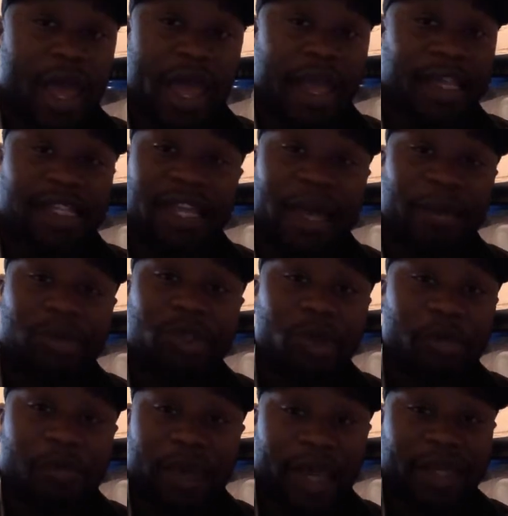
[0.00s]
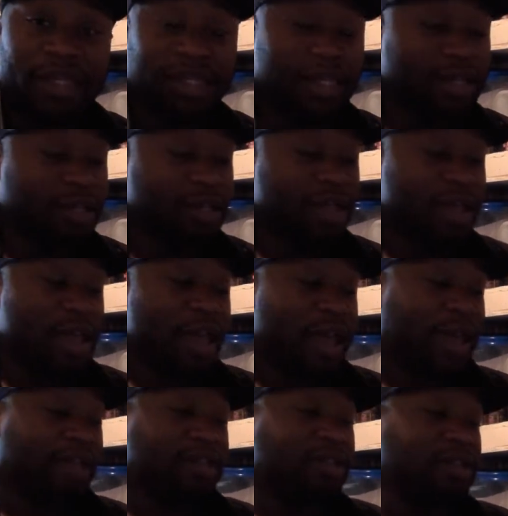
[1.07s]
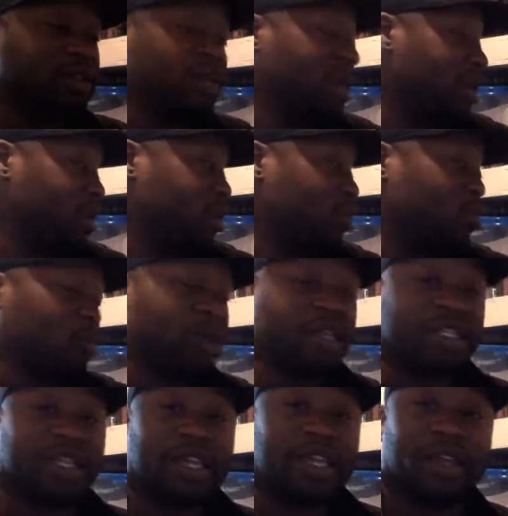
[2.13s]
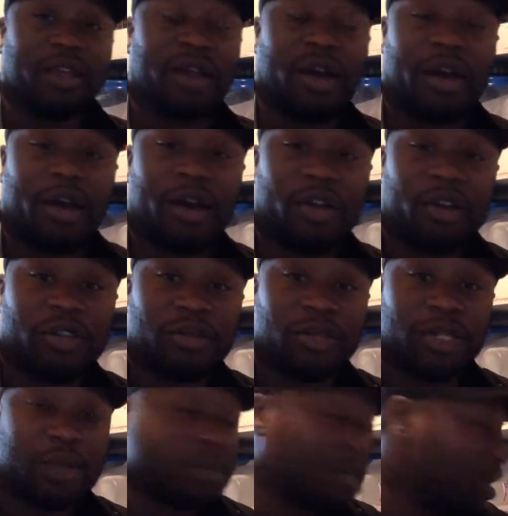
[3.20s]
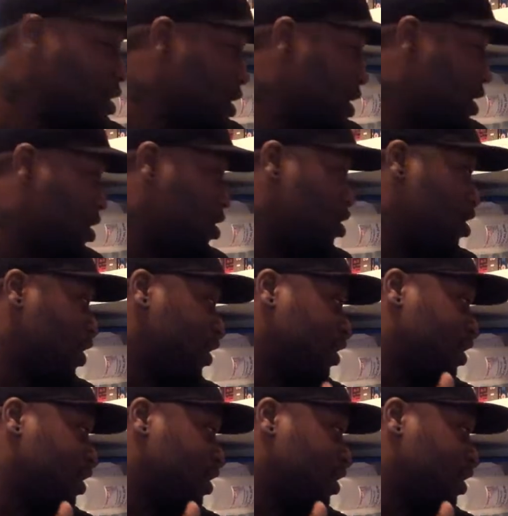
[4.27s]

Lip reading: It's an absolute beast. And in all honesty, I've got some sub tanks here, like